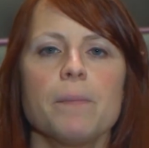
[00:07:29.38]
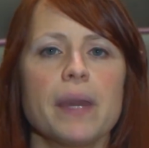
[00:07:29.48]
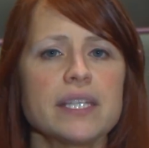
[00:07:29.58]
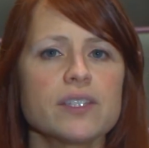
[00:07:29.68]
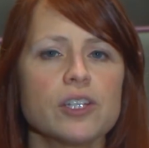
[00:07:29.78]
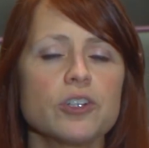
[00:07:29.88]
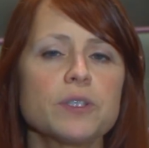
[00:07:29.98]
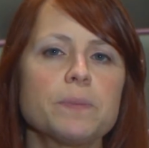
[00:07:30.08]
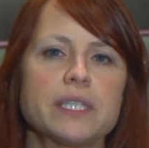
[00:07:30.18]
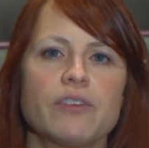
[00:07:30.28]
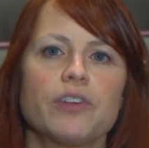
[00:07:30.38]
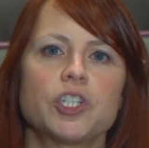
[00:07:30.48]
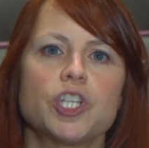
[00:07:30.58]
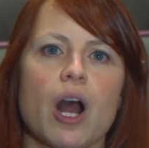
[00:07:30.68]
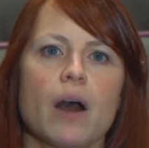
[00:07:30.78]
Based on your
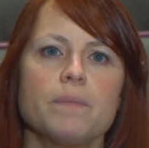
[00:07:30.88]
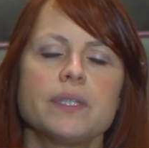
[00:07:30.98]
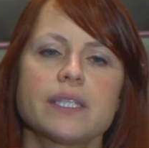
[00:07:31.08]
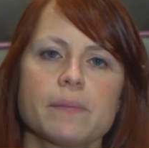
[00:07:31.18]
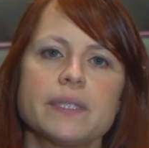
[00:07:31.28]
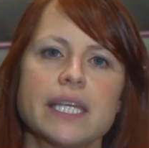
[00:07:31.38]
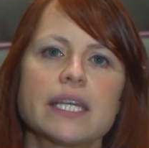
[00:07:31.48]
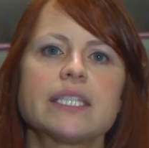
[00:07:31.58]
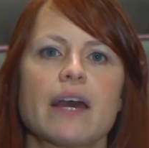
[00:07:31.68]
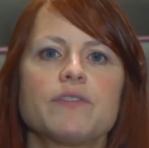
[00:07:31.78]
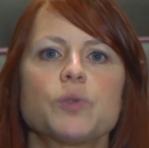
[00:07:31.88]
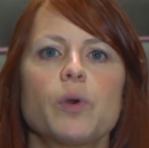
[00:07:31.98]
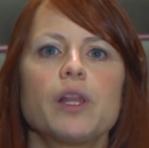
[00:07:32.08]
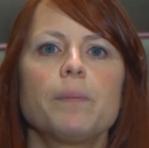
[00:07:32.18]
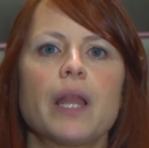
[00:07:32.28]
specific job, some CSFs
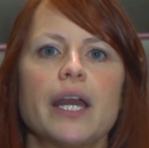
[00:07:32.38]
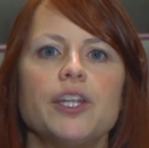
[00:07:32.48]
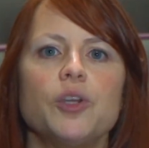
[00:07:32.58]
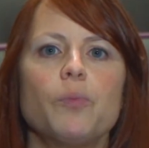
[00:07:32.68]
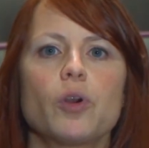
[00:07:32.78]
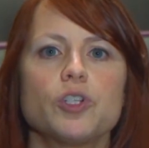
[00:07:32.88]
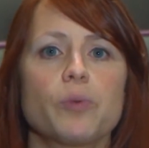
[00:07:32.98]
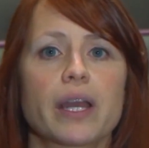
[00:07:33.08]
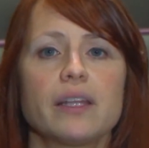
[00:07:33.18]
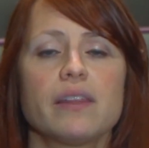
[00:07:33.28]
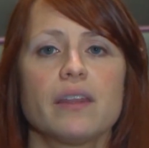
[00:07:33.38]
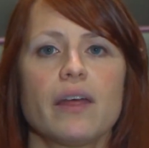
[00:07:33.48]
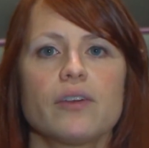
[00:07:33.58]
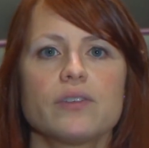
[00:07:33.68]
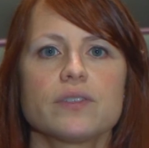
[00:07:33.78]
will apply to you more directly than
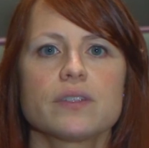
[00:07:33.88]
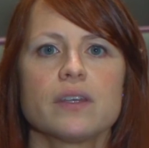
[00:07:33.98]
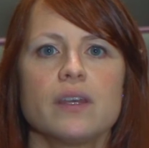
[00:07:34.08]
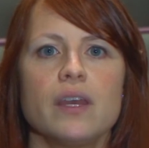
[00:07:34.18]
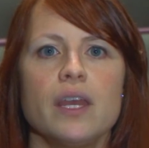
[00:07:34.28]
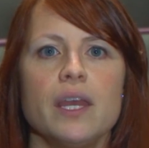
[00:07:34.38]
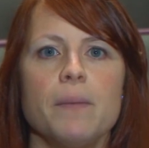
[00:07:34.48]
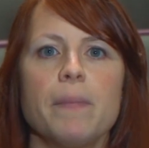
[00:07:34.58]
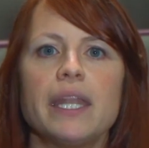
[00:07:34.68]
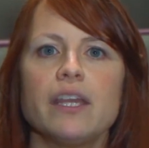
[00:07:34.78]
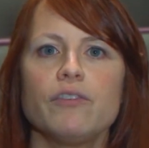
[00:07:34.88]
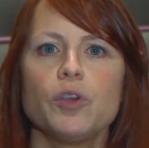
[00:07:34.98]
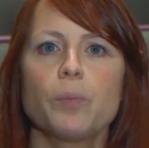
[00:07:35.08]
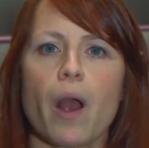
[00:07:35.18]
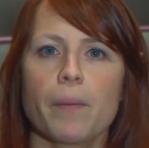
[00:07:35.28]
others. Many of
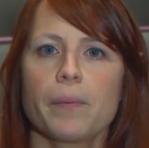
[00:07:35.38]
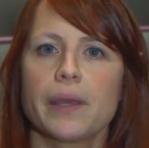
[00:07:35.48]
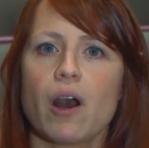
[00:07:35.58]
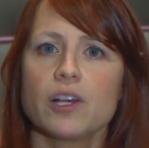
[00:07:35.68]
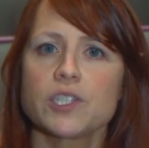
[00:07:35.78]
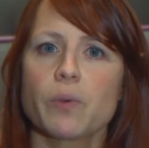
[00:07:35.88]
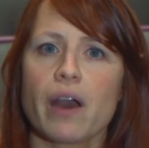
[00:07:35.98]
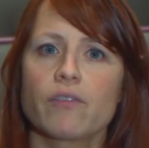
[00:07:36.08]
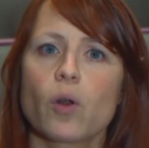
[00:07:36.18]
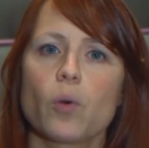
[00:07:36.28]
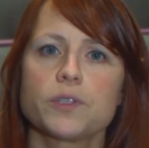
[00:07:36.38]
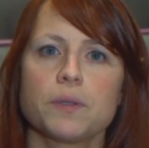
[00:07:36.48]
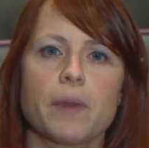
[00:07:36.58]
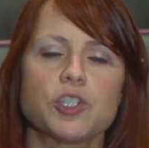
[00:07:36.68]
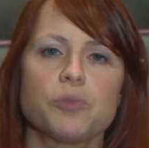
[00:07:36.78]
you probably also have goals
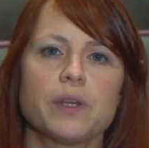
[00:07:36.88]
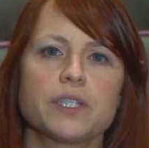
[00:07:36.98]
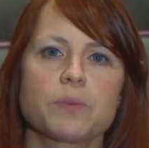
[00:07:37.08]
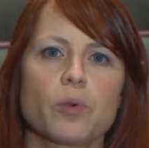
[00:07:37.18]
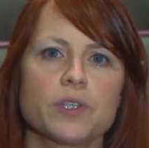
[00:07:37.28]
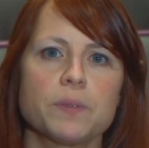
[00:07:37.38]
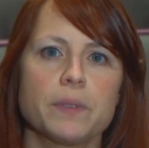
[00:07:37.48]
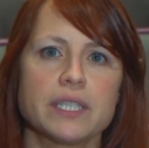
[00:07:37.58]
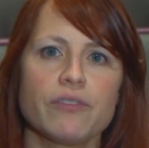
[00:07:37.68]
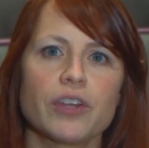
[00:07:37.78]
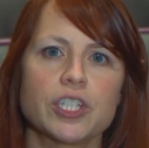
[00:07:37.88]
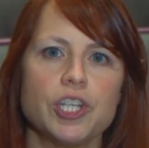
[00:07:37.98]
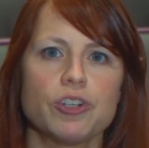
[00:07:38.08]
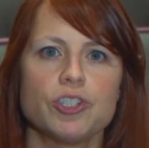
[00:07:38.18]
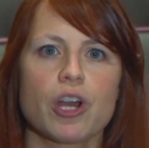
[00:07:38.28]
and measurements more specific
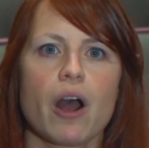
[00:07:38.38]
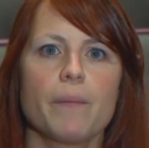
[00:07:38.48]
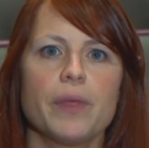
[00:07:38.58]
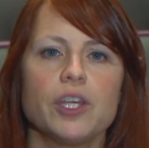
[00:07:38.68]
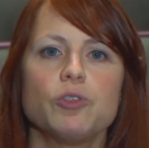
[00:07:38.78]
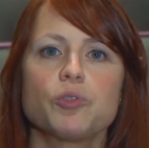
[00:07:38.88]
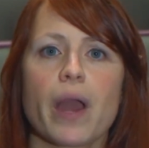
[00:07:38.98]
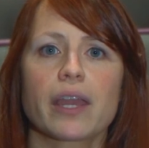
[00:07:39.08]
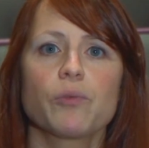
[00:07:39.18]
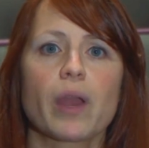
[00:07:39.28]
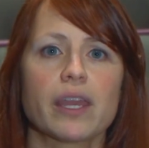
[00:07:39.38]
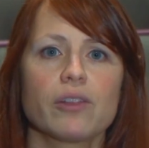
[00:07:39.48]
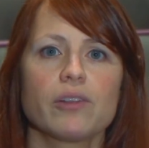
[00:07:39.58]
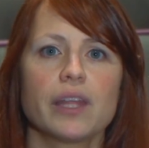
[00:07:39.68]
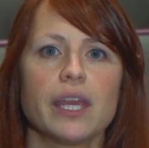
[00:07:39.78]
to your job that you track
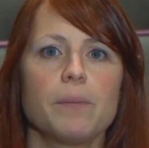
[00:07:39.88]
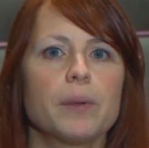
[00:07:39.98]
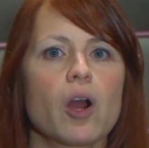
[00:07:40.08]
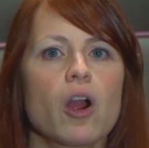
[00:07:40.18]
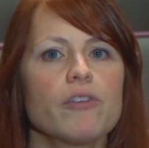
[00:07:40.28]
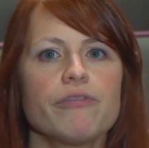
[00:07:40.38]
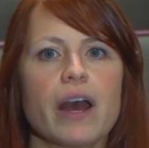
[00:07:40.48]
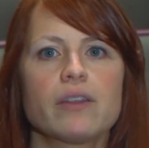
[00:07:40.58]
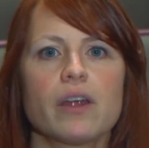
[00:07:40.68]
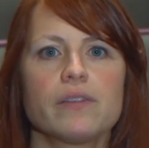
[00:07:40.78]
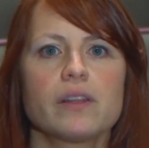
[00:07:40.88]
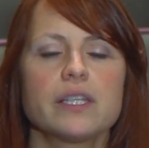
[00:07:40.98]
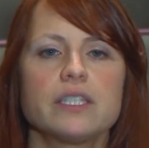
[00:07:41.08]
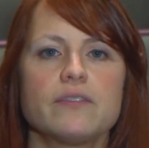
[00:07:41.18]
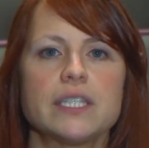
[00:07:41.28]
regularly but aren't found on the
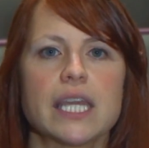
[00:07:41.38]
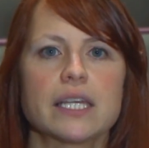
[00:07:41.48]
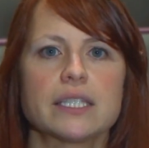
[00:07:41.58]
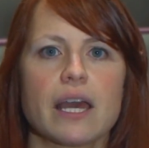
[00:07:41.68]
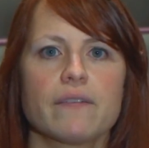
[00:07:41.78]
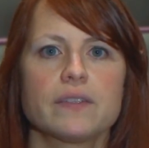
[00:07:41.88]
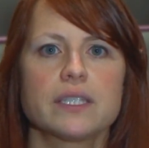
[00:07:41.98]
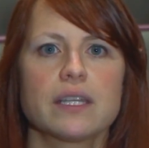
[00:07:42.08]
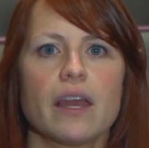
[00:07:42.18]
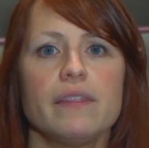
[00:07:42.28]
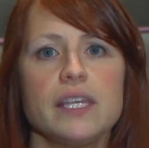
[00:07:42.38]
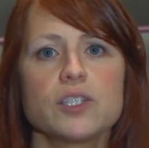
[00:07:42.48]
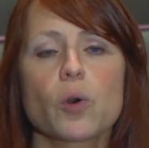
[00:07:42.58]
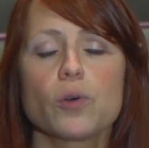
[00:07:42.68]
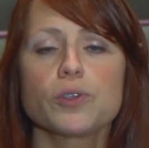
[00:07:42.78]
list of CSFs, and
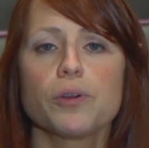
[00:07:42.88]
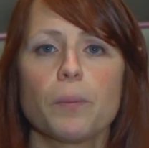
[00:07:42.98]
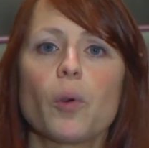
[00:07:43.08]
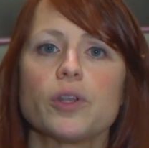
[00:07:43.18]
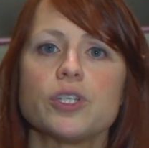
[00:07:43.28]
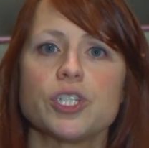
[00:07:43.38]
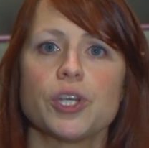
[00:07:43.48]
these goals are important